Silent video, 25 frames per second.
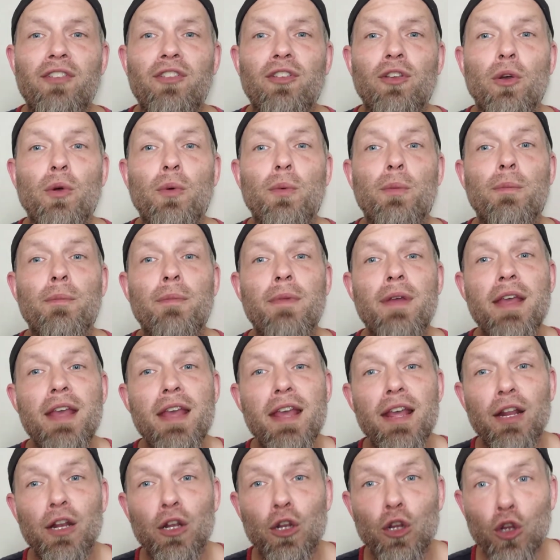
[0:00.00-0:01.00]
So
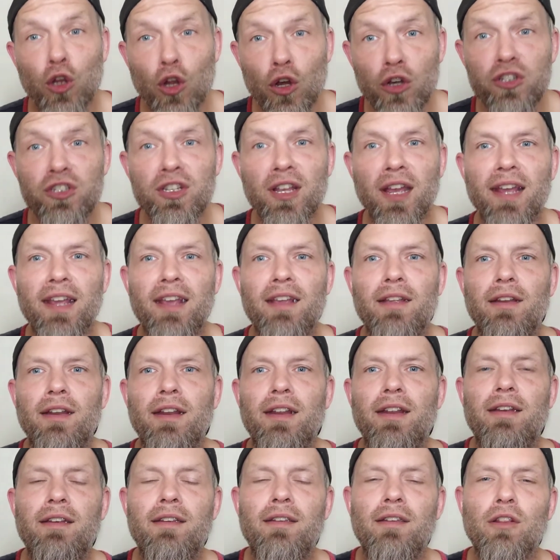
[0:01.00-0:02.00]
looks like
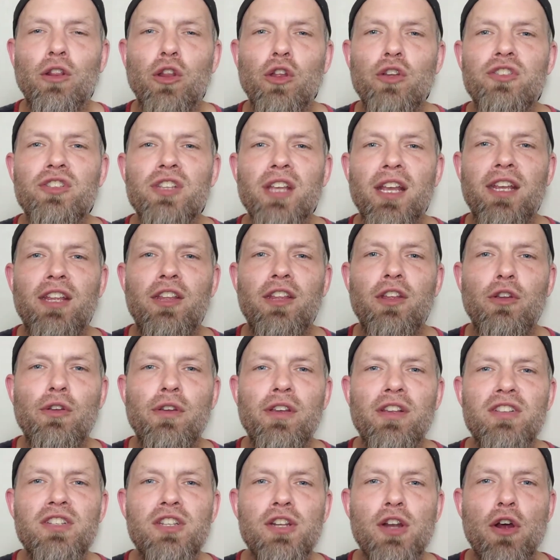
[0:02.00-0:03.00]
Yuki
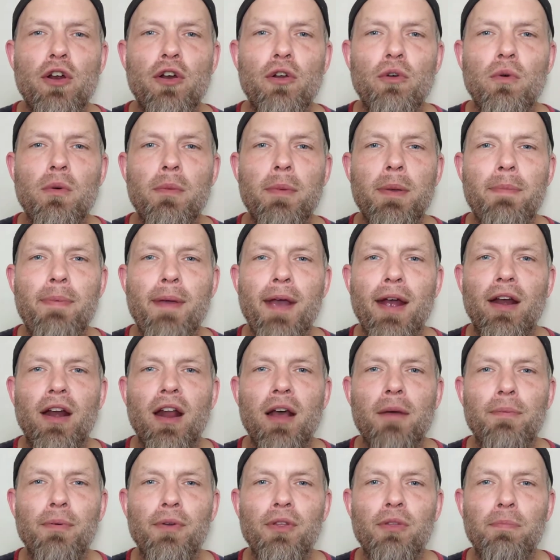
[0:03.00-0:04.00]
Tsunoda will be paired
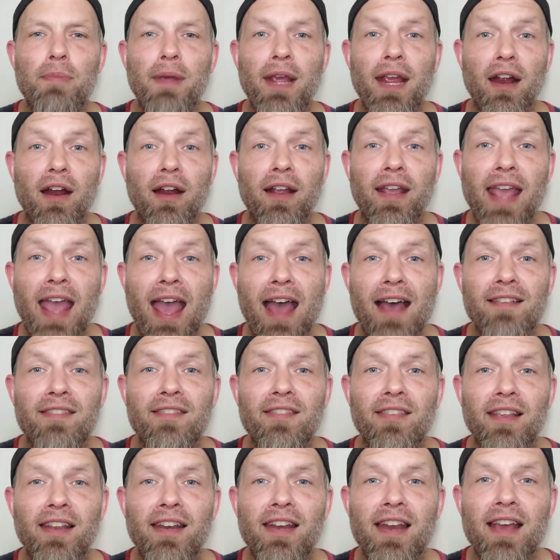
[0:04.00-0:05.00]
up with Pierre
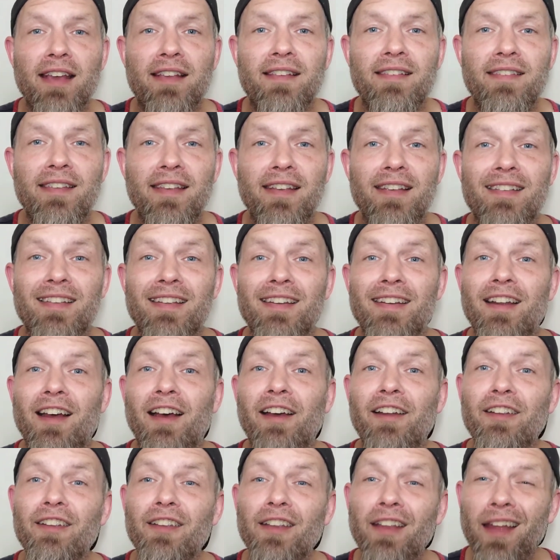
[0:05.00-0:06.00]
Gasly next season,
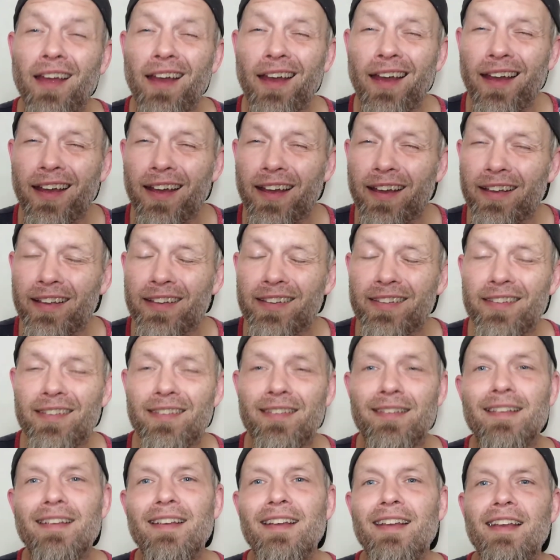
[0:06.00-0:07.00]

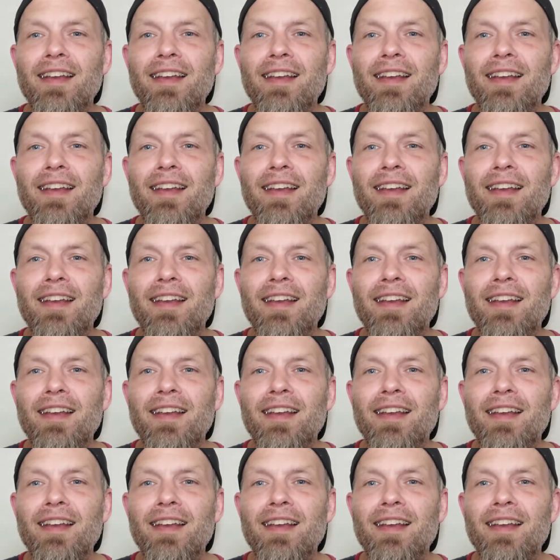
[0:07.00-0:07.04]
unless